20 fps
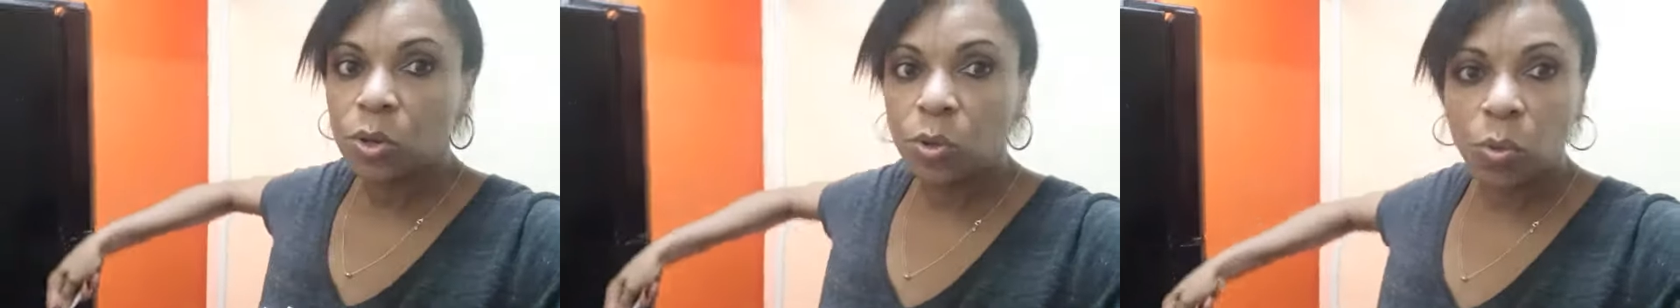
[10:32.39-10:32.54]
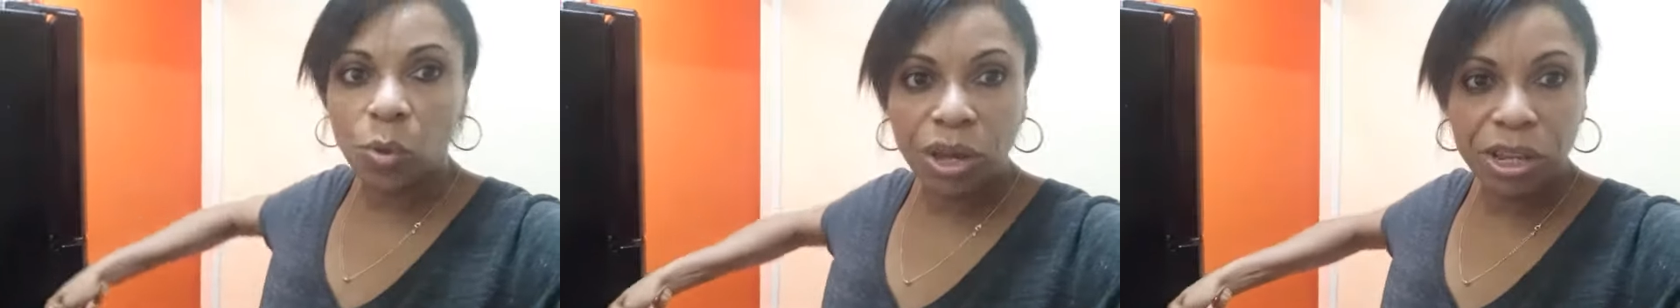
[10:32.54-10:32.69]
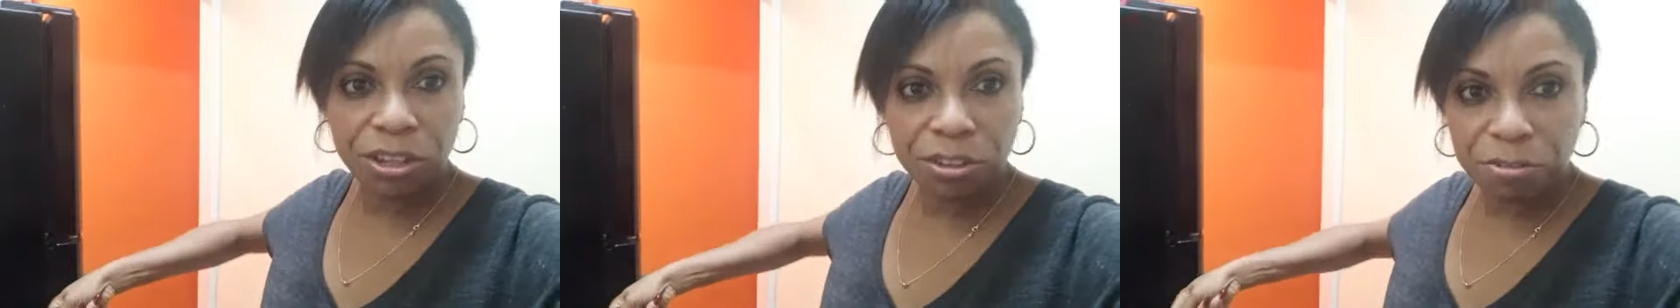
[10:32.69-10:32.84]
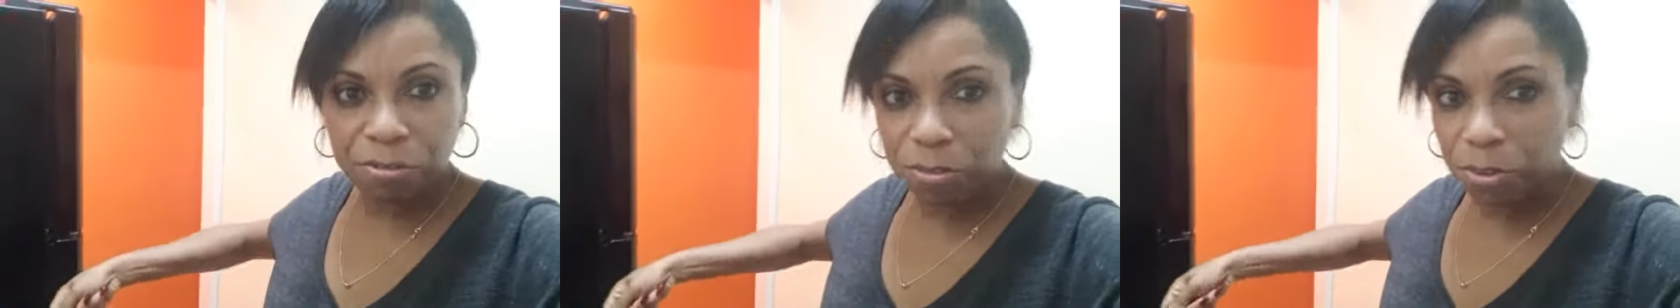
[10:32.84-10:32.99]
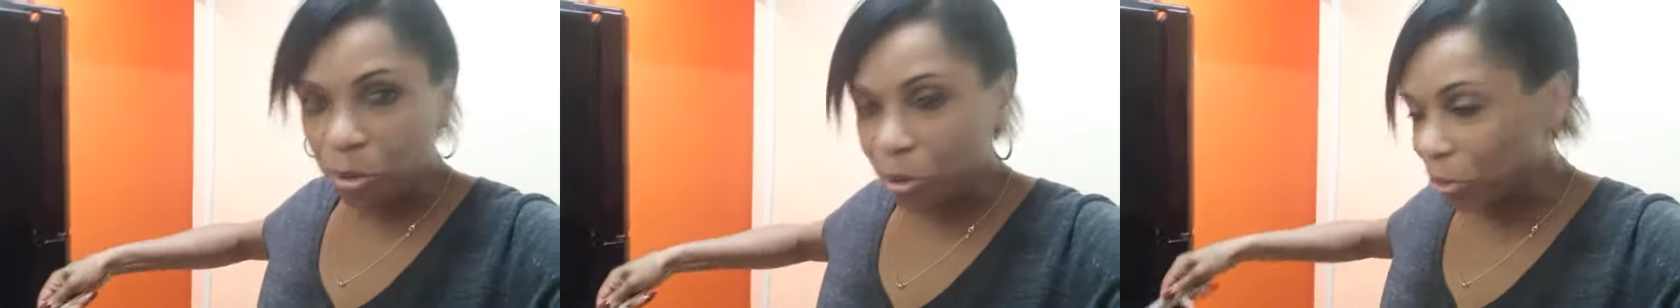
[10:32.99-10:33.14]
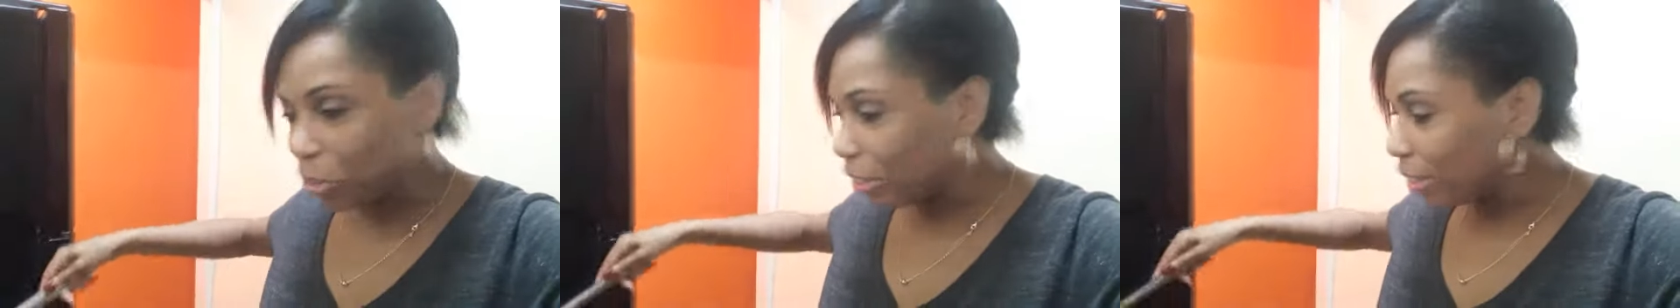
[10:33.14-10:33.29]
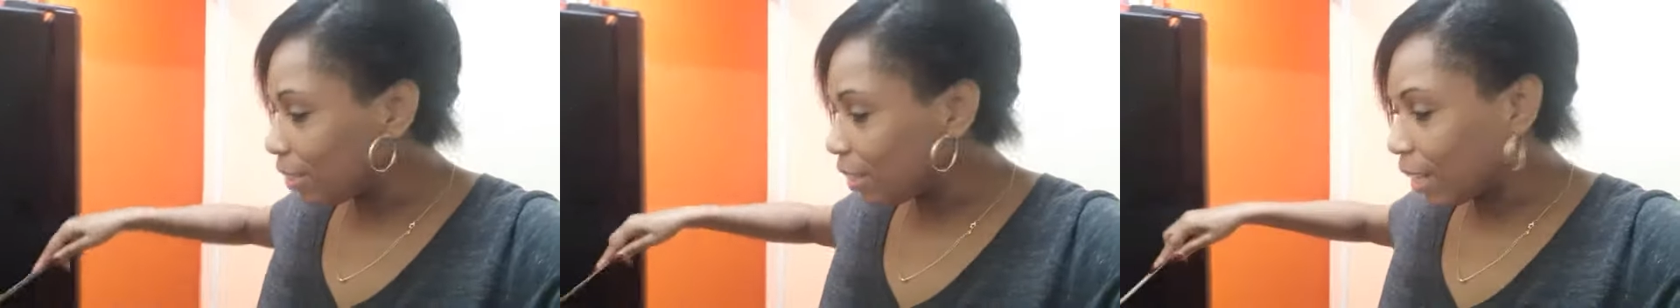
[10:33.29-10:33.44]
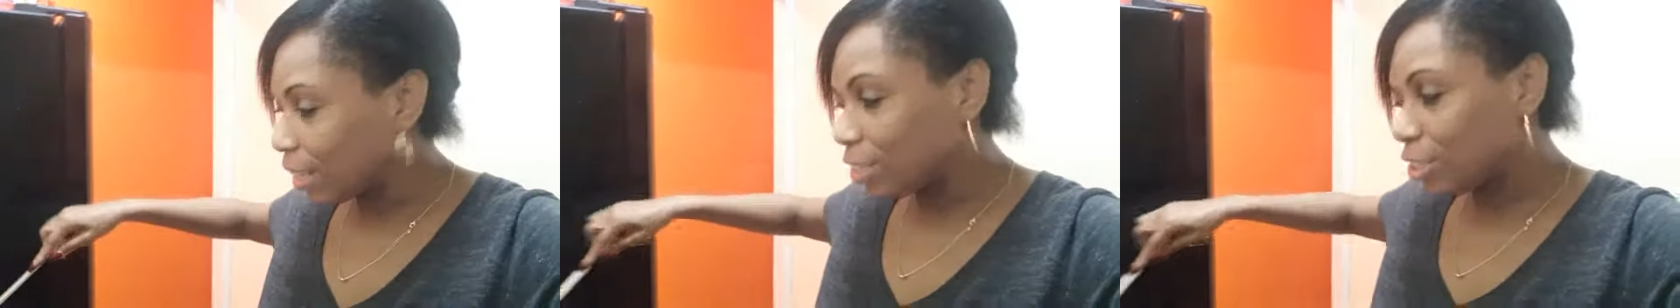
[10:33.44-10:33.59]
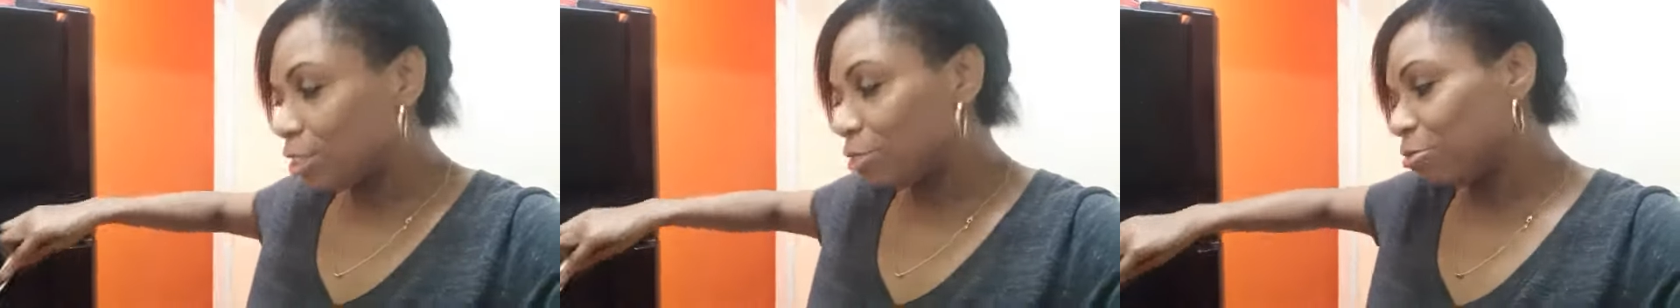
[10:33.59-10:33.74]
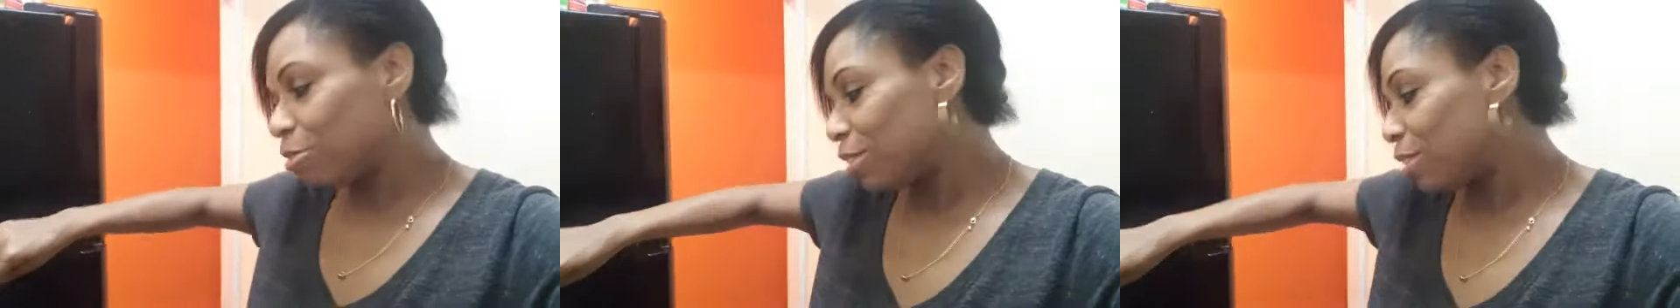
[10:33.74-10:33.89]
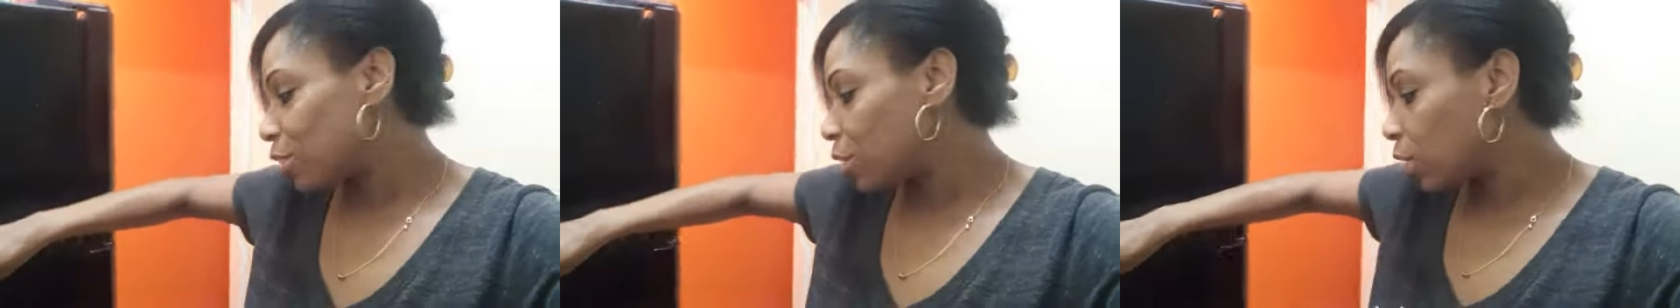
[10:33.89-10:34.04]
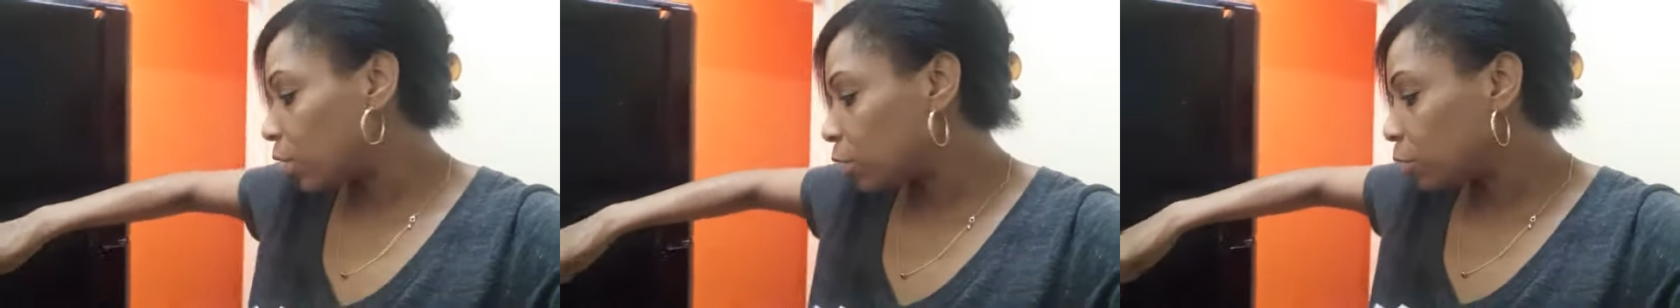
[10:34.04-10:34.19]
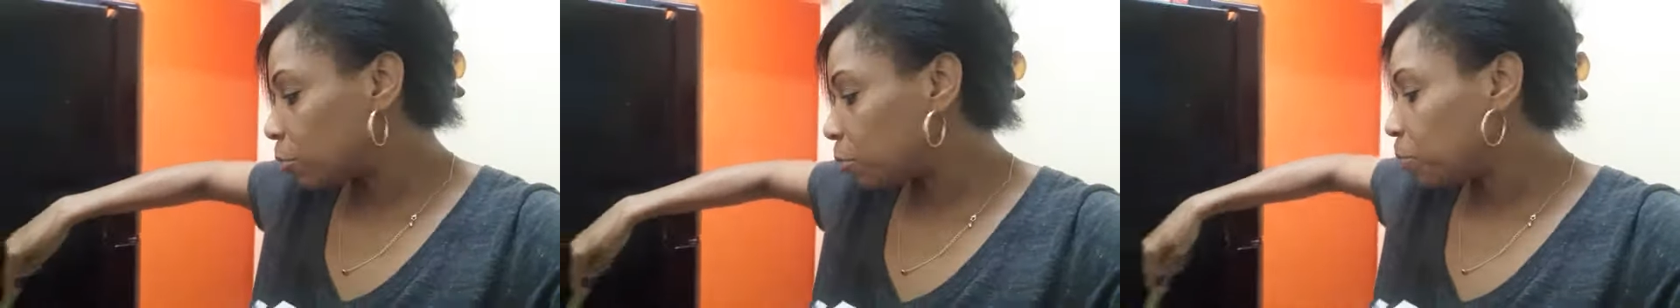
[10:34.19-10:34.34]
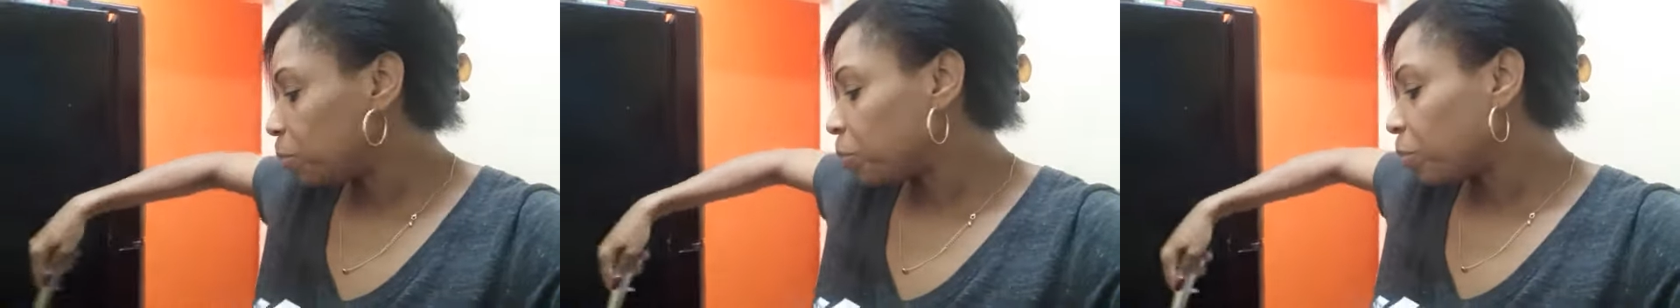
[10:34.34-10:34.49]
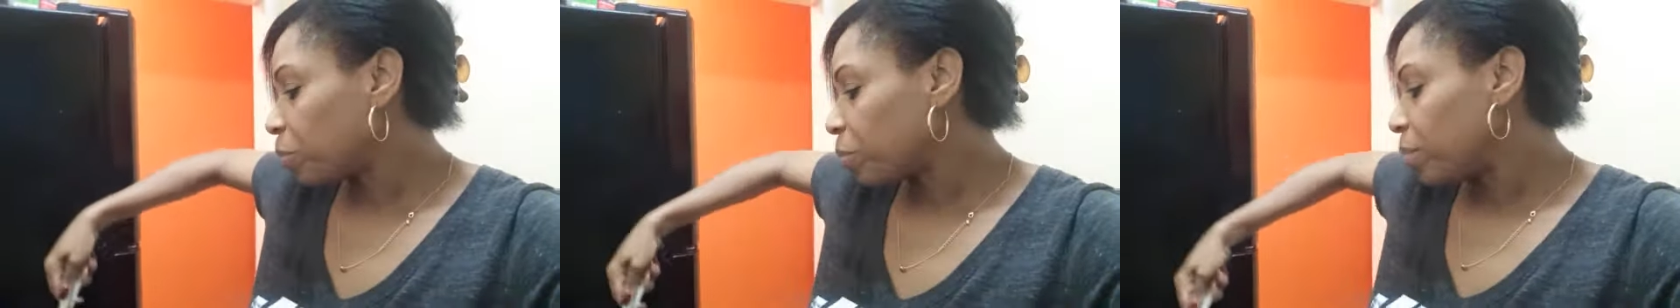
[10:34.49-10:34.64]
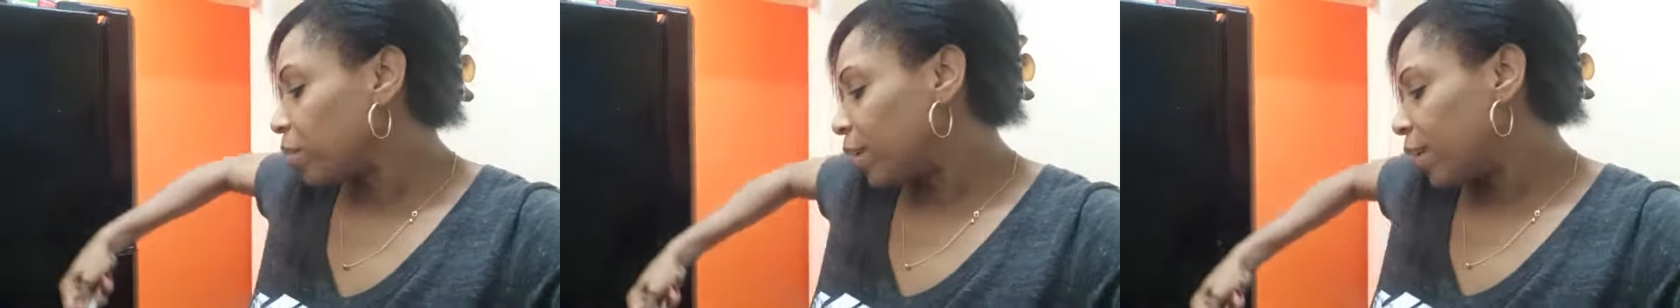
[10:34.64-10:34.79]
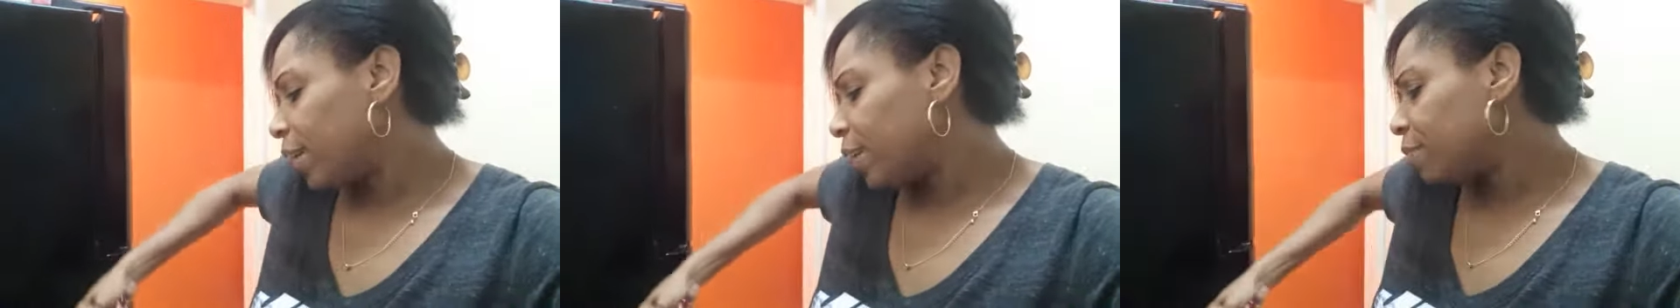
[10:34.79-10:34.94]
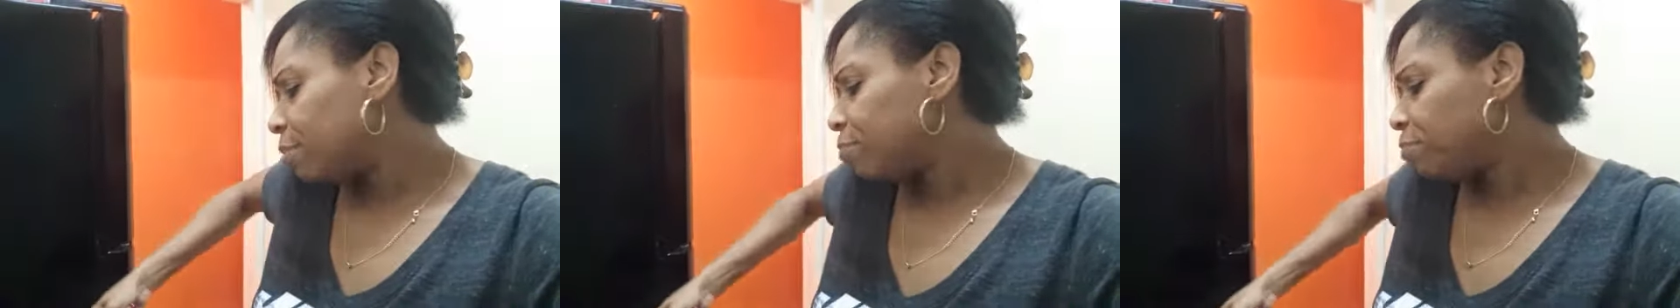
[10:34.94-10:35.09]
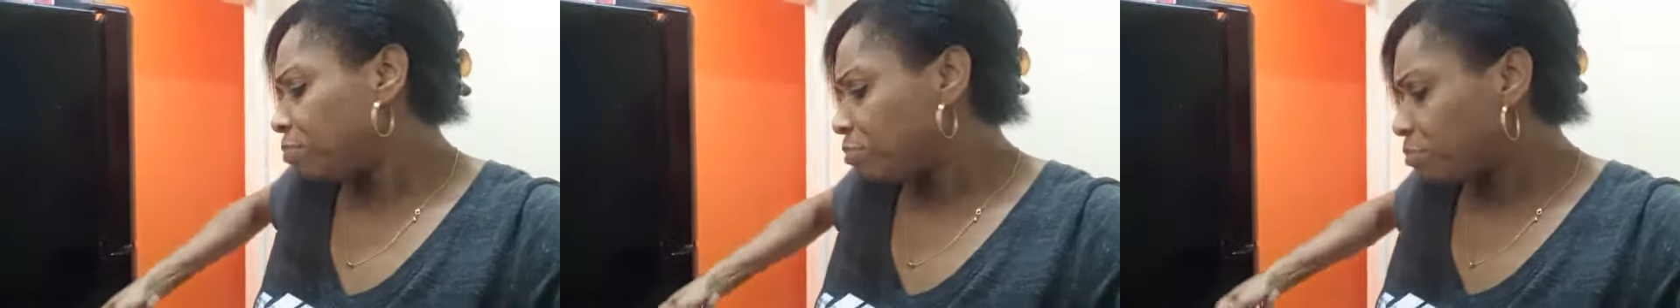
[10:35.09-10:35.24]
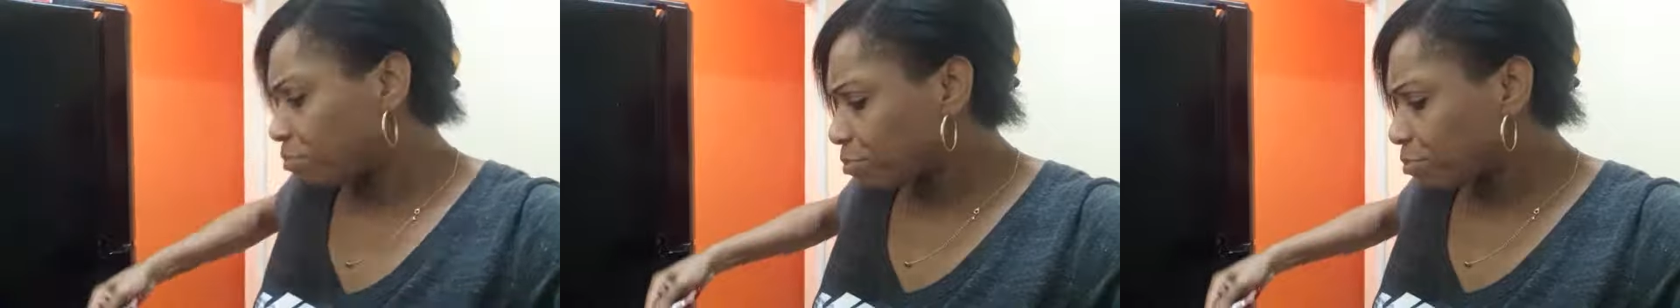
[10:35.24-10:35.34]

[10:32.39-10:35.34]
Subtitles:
waiting for the election result, and